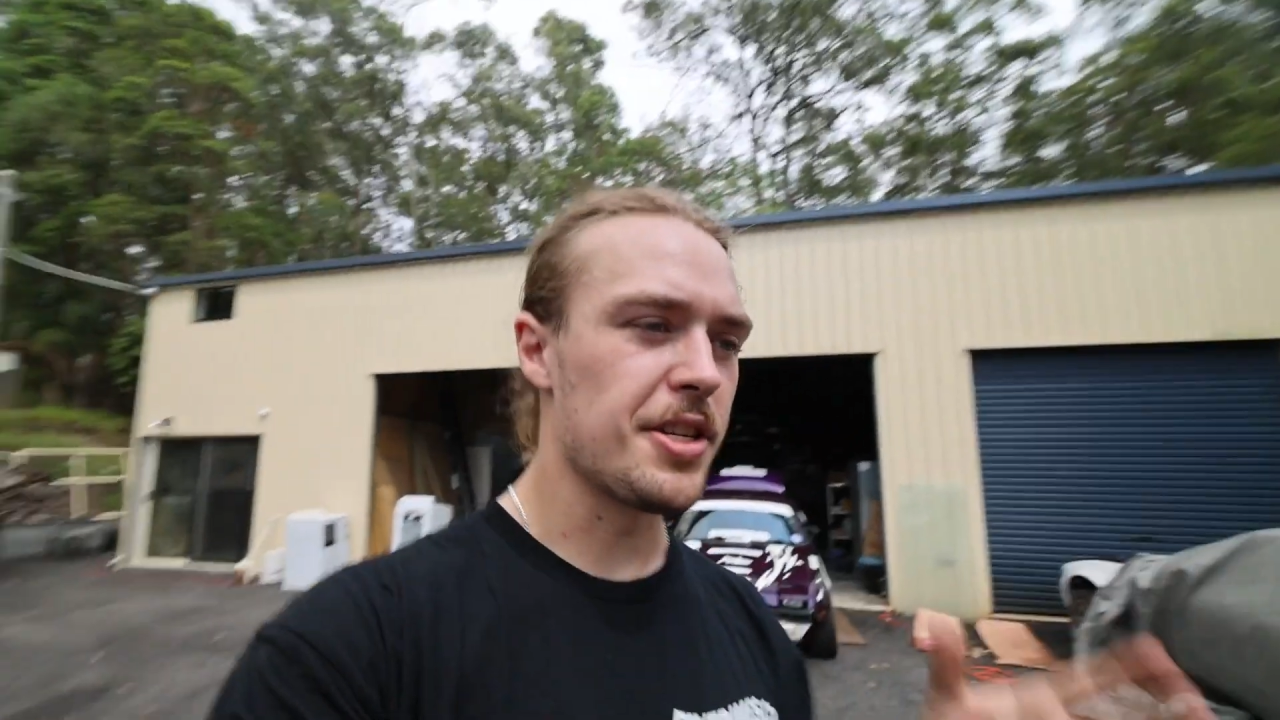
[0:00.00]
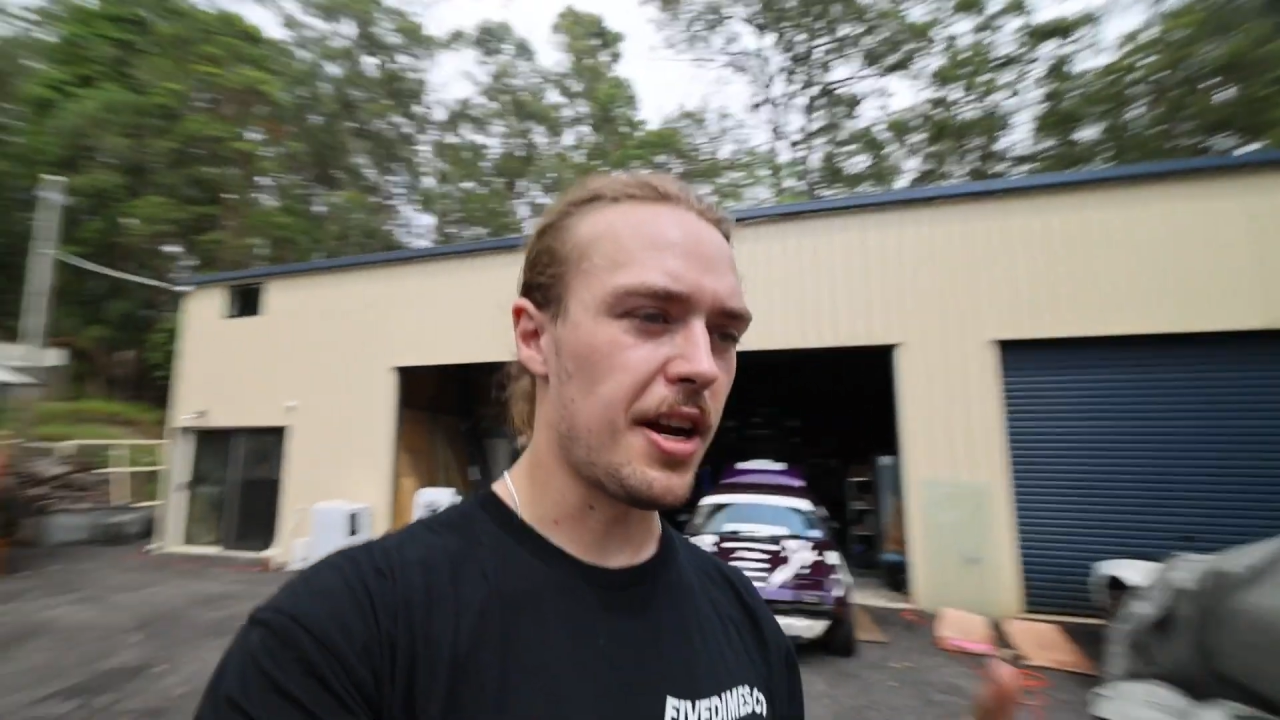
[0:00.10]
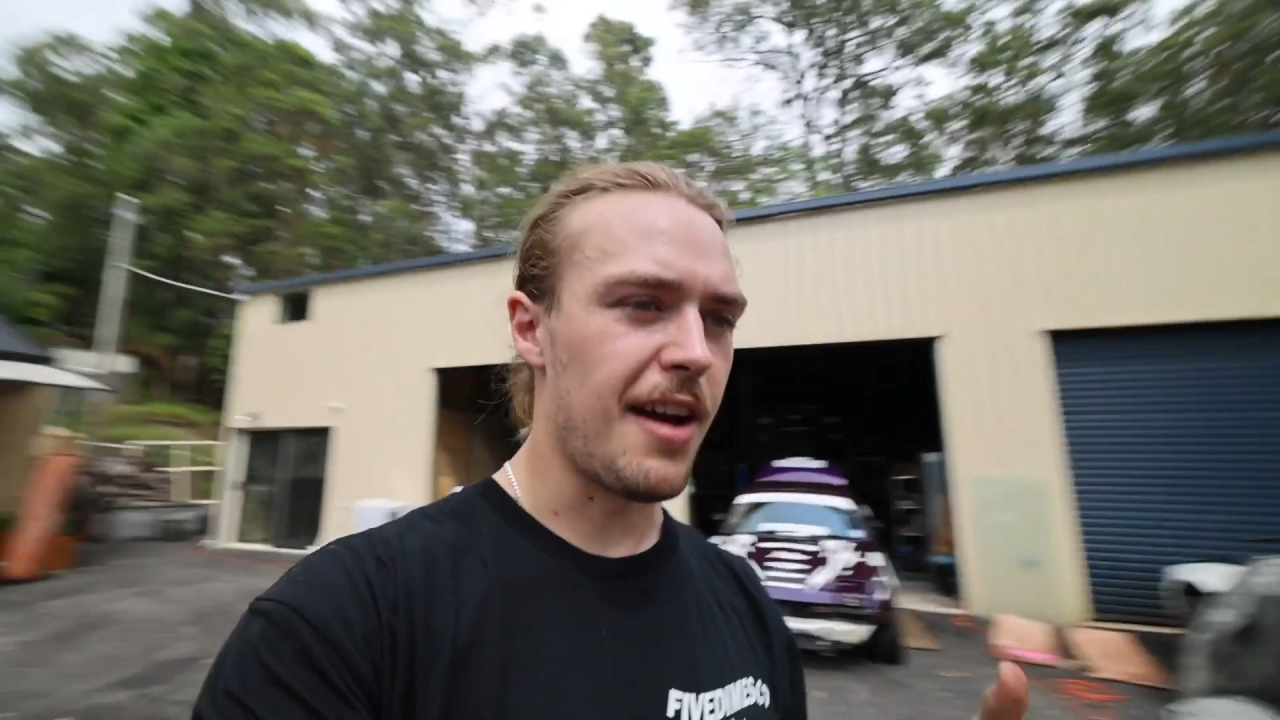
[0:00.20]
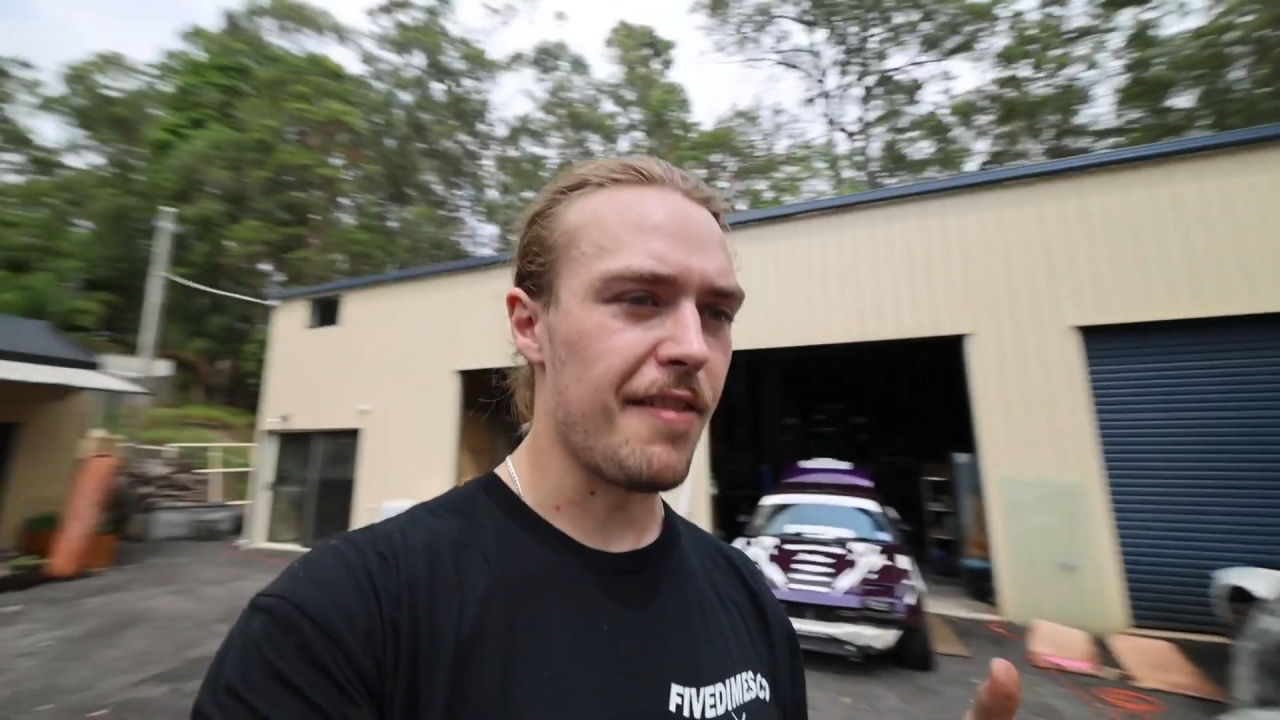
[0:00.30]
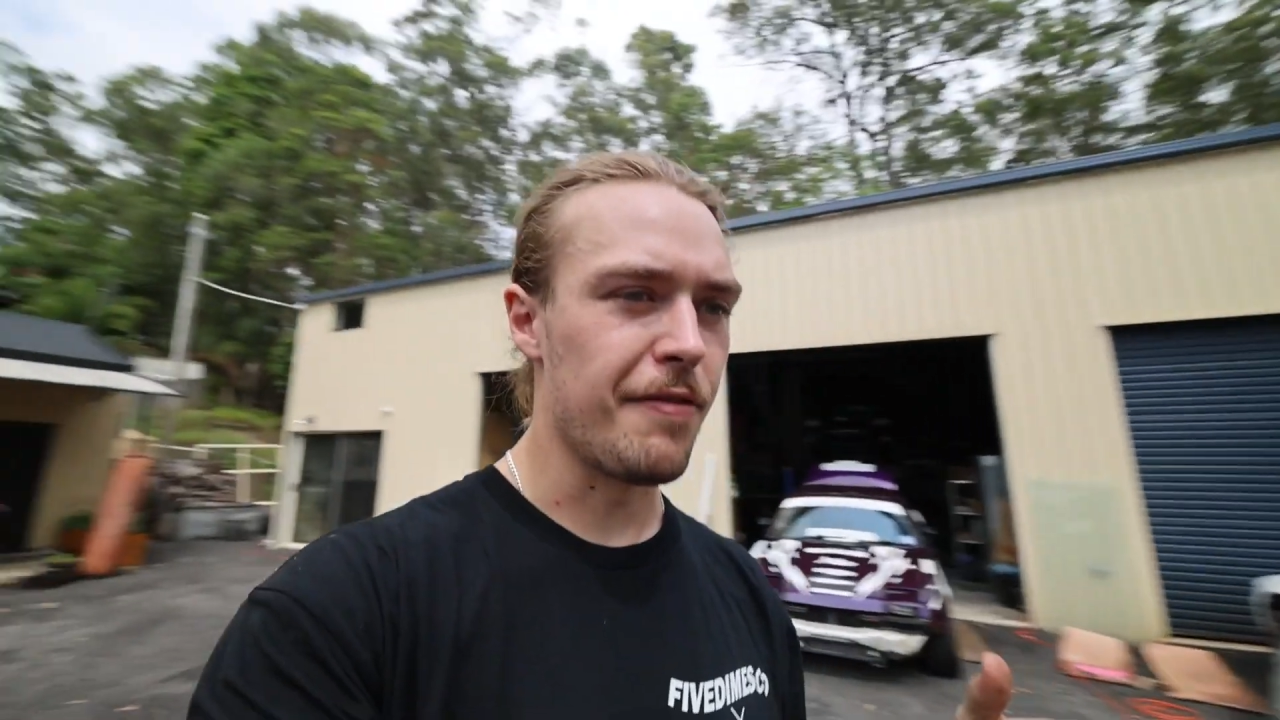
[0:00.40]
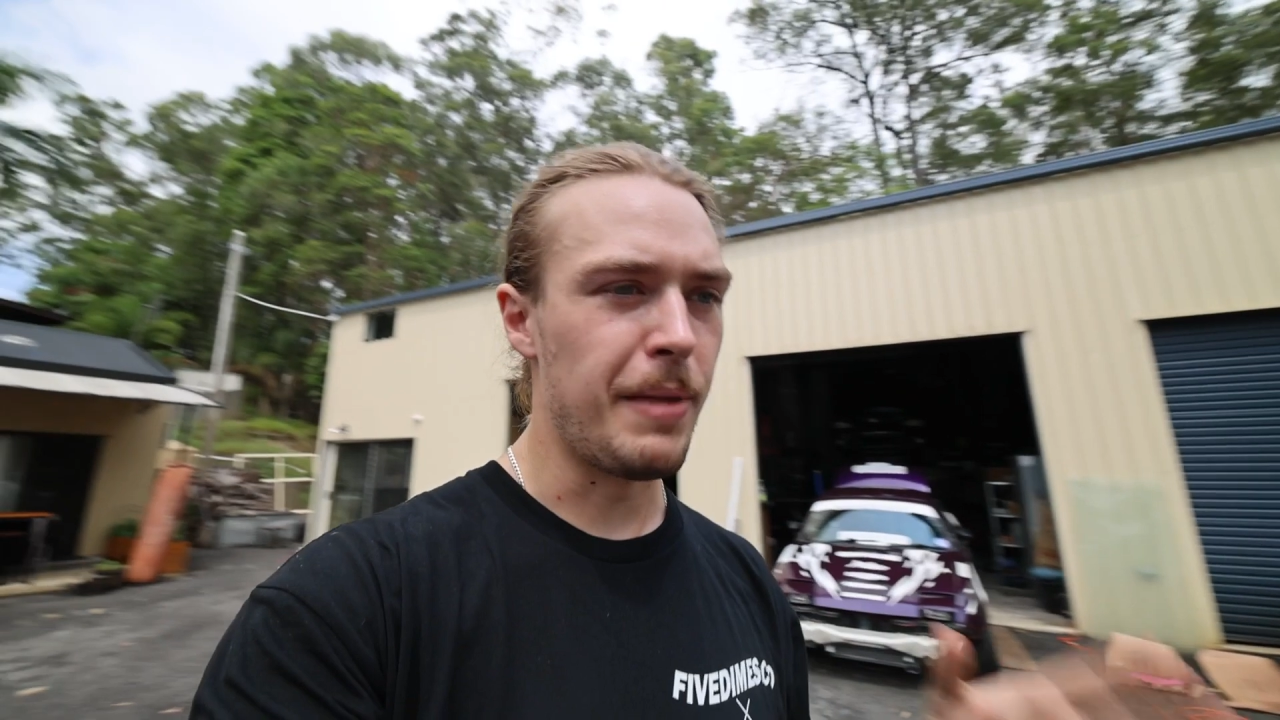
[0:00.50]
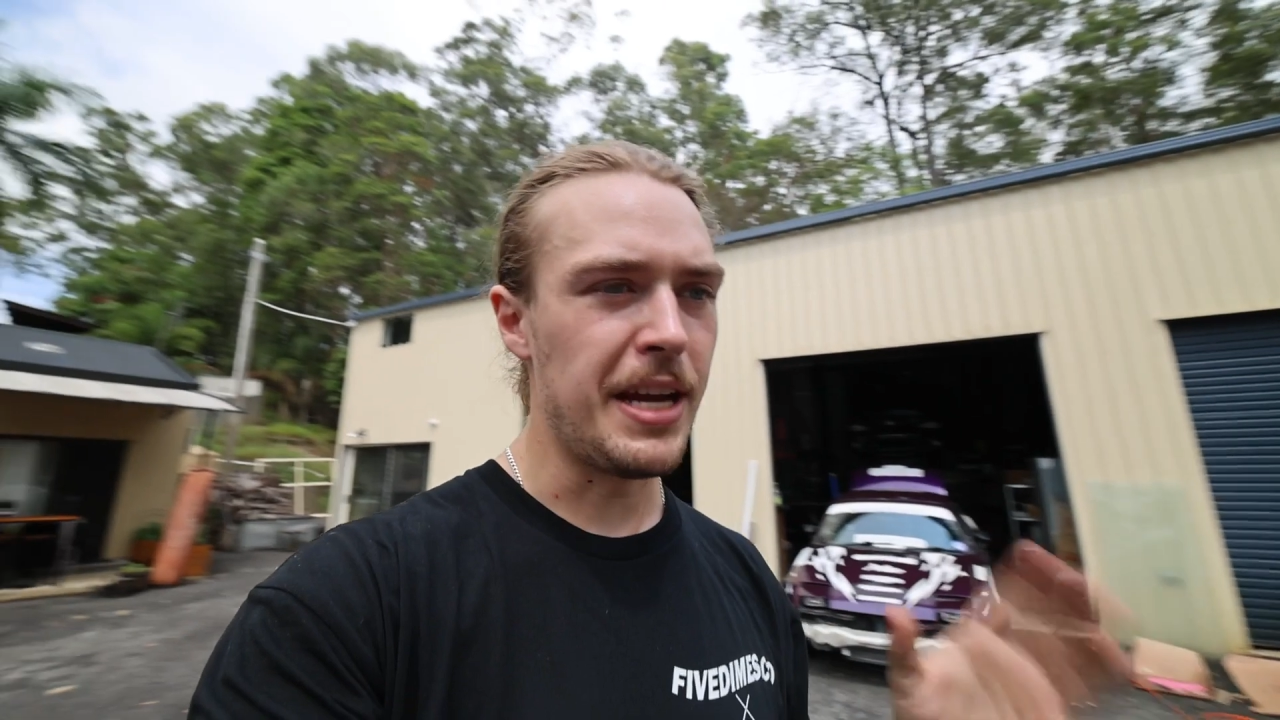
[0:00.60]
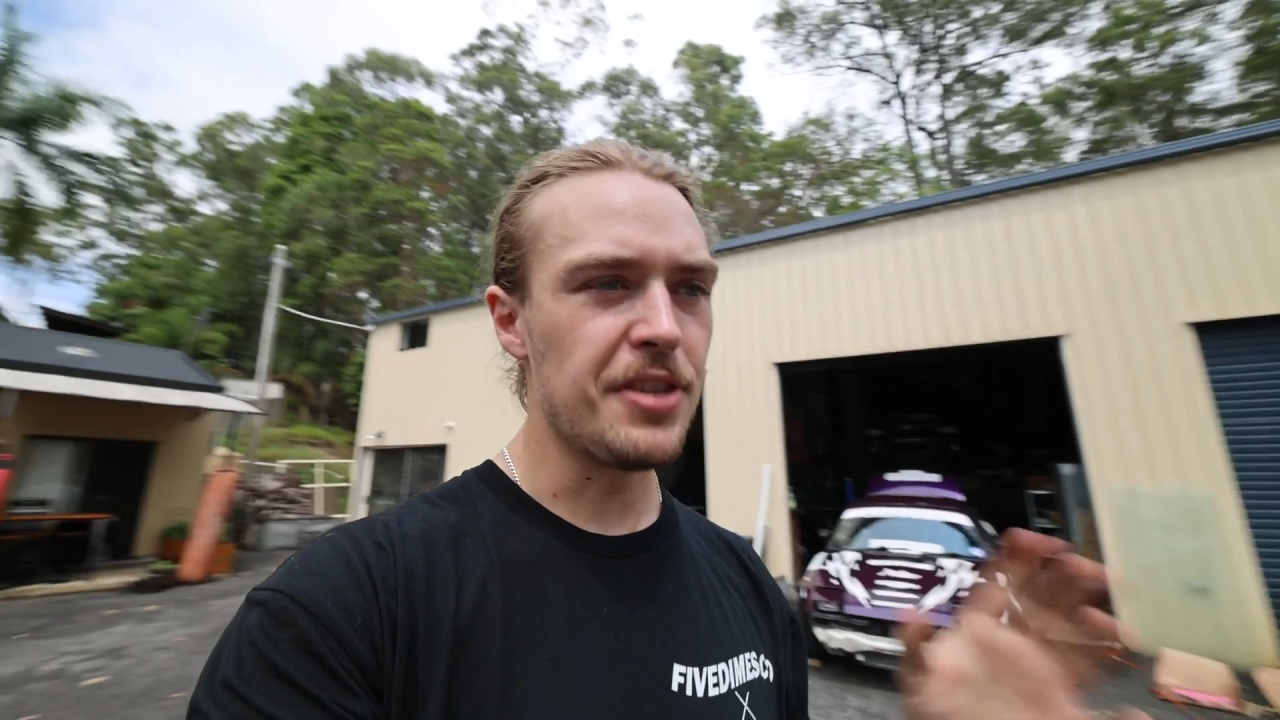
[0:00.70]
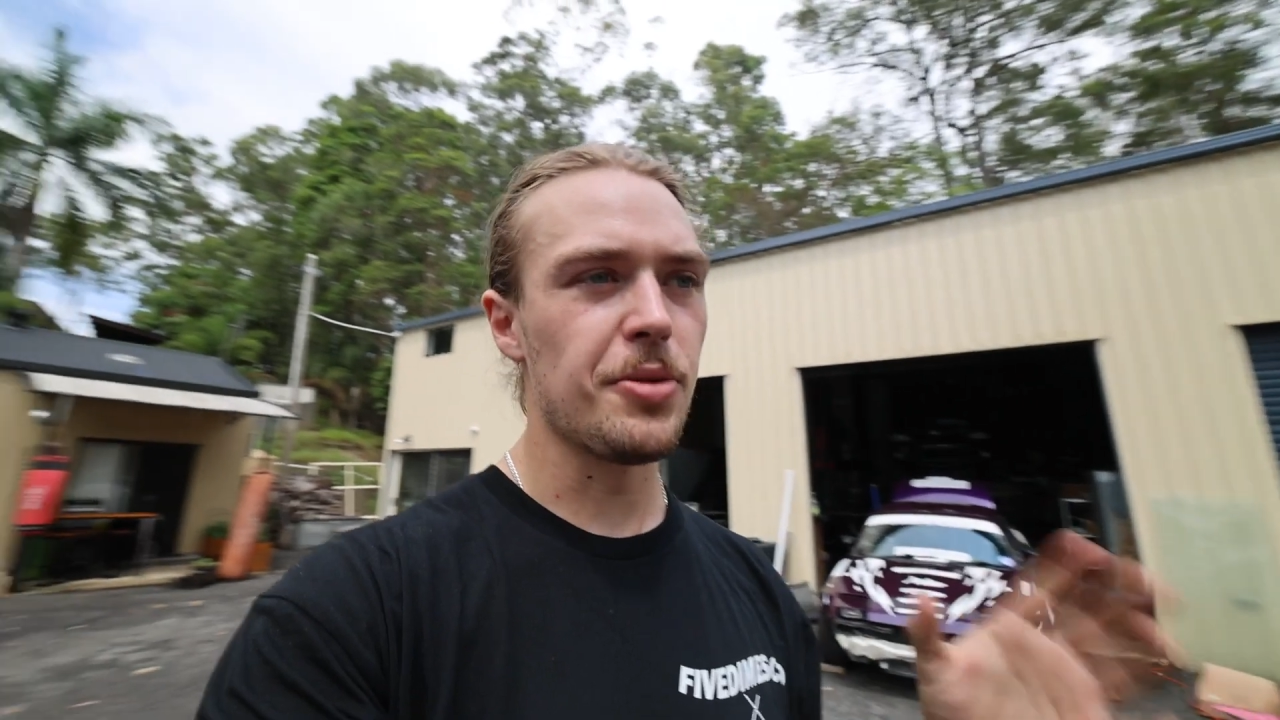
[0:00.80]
that I've been